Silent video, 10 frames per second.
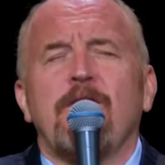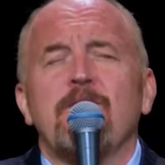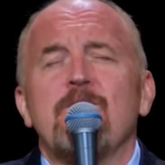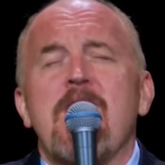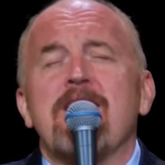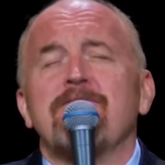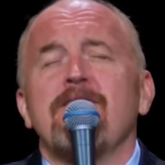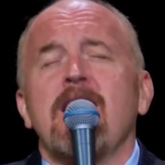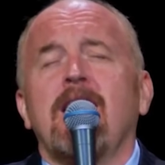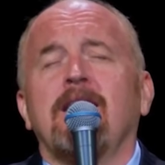Richard
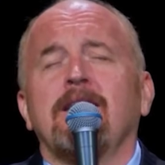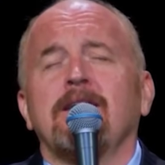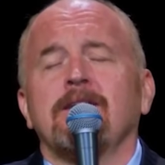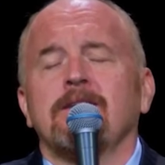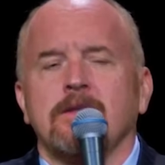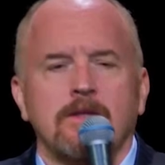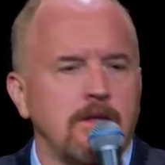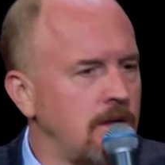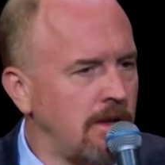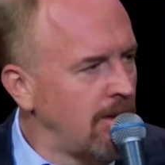forever.
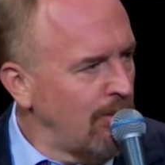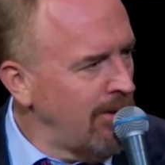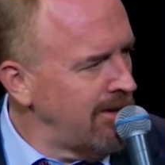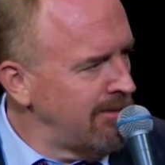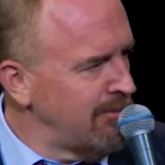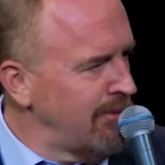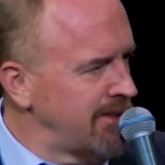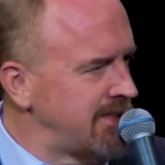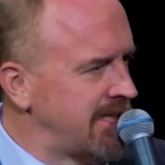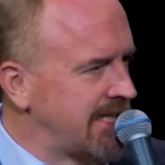Where, where'd
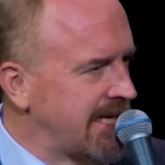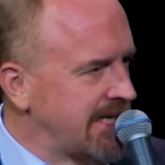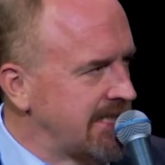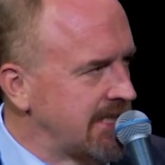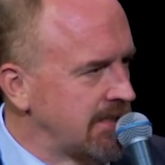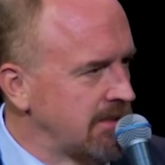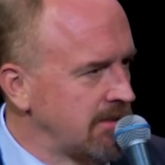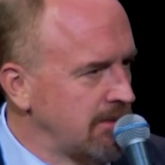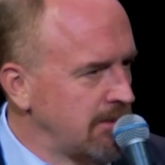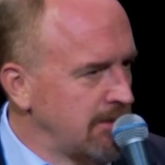she get that idea?
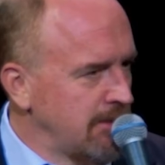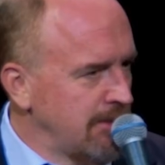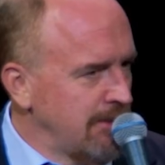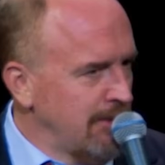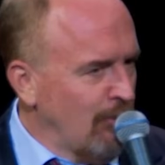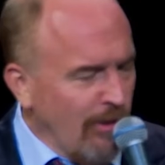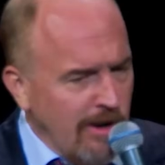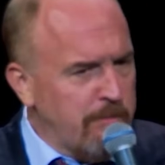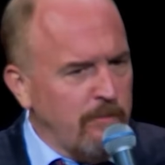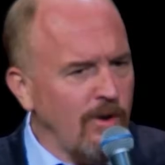Where did,
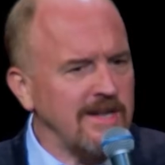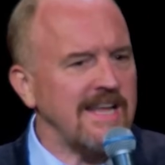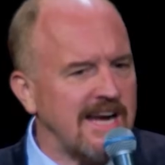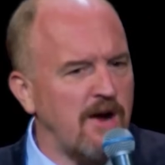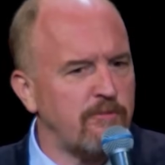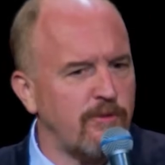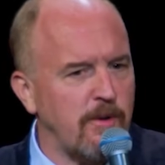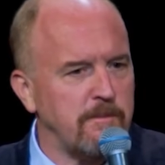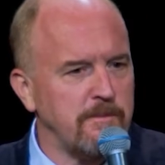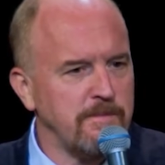where did that come from?
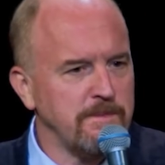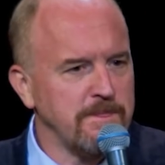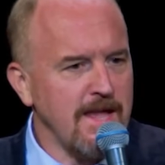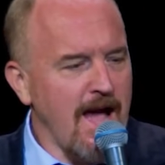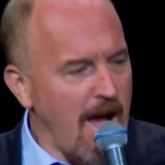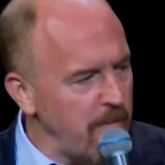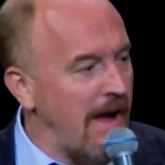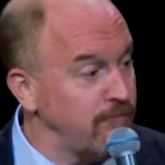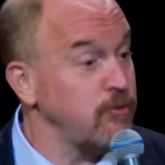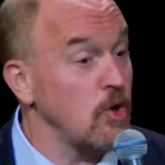I've,
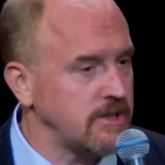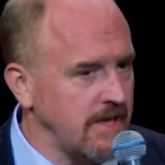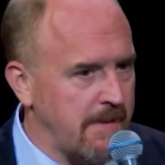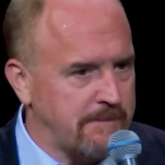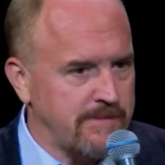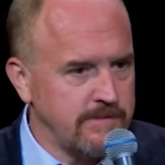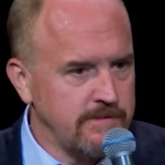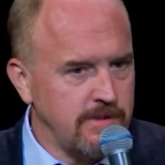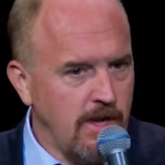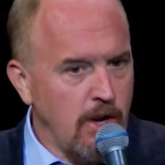I've looked it up.
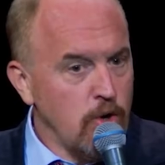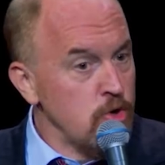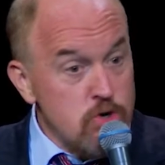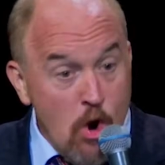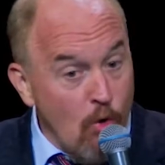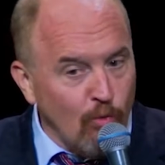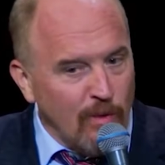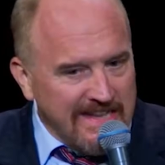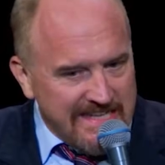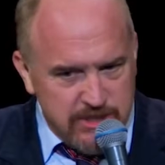No
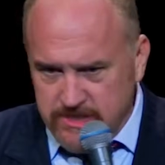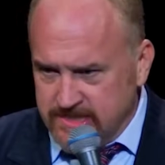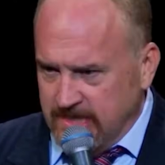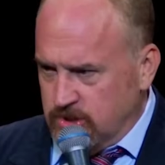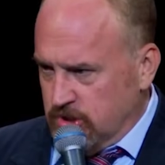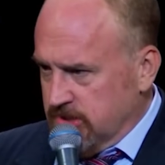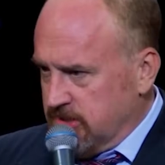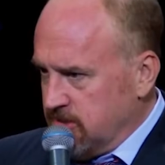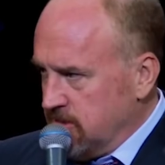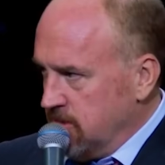religion
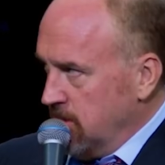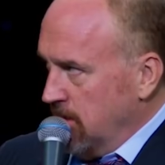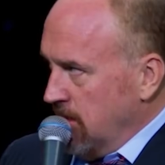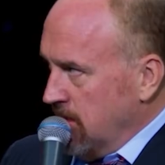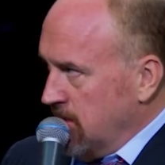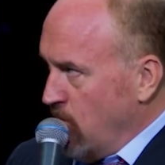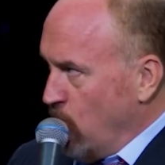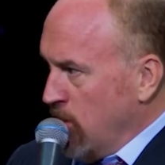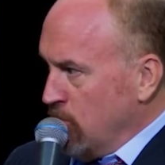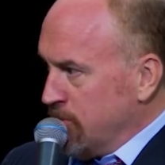teaches that when
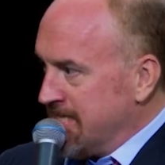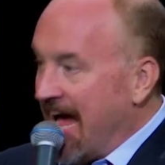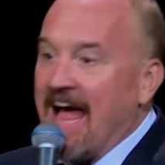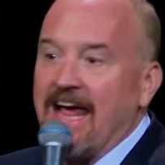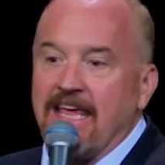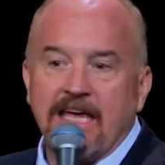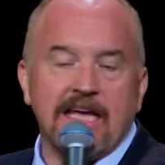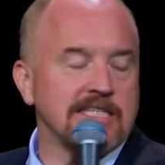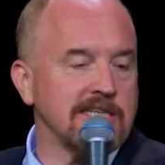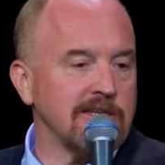you die, you get
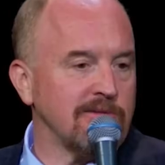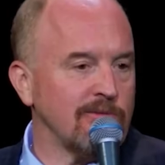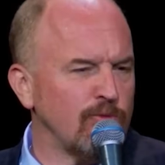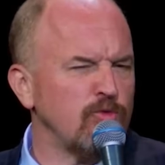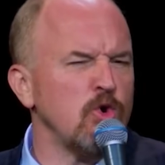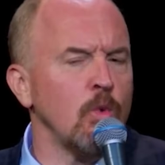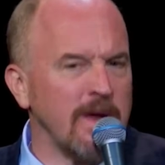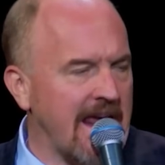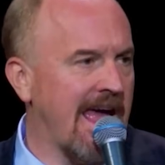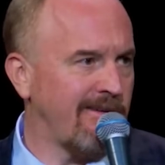to ruin
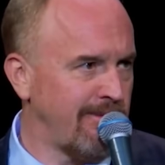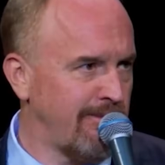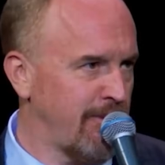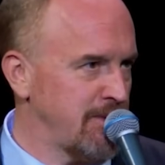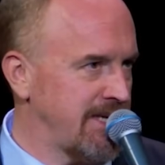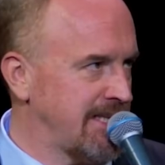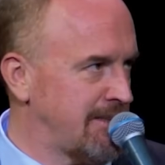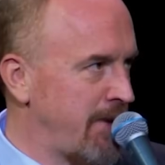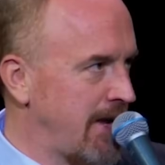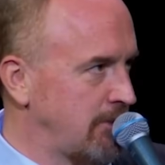heaven for your dead
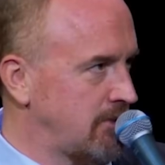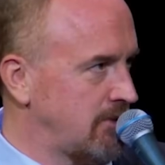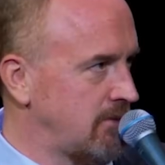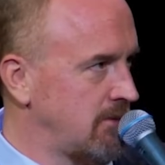spouse.